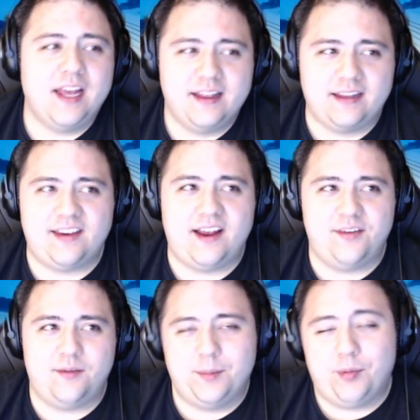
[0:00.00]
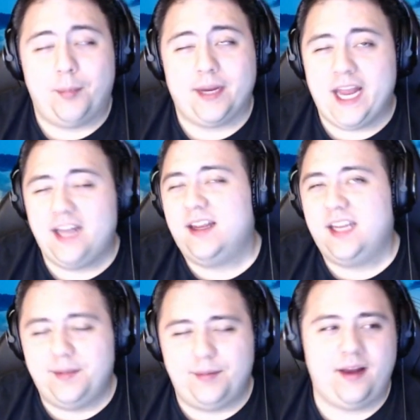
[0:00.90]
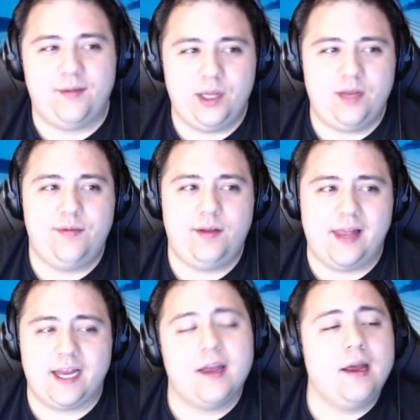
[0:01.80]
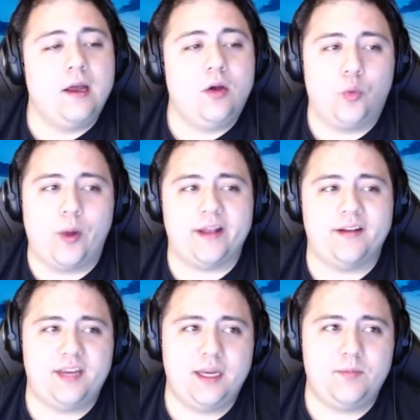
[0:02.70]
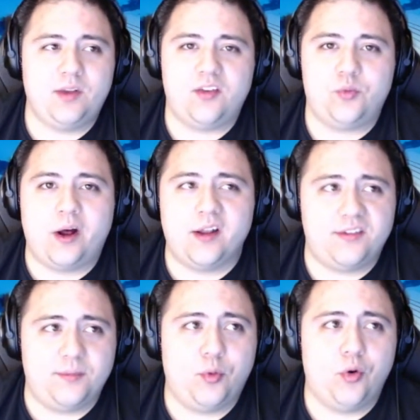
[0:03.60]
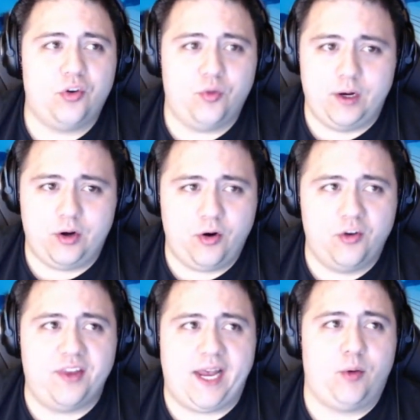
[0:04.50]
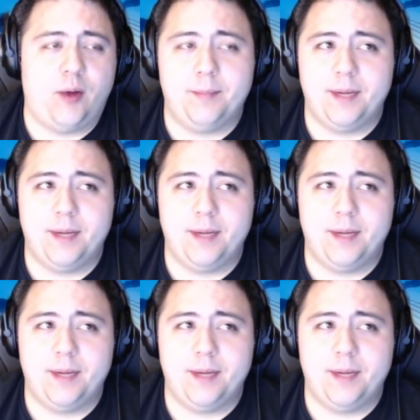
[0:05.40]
that sounds very propaganda y, but I really feel like when the team does well, it's important to encourage that, right?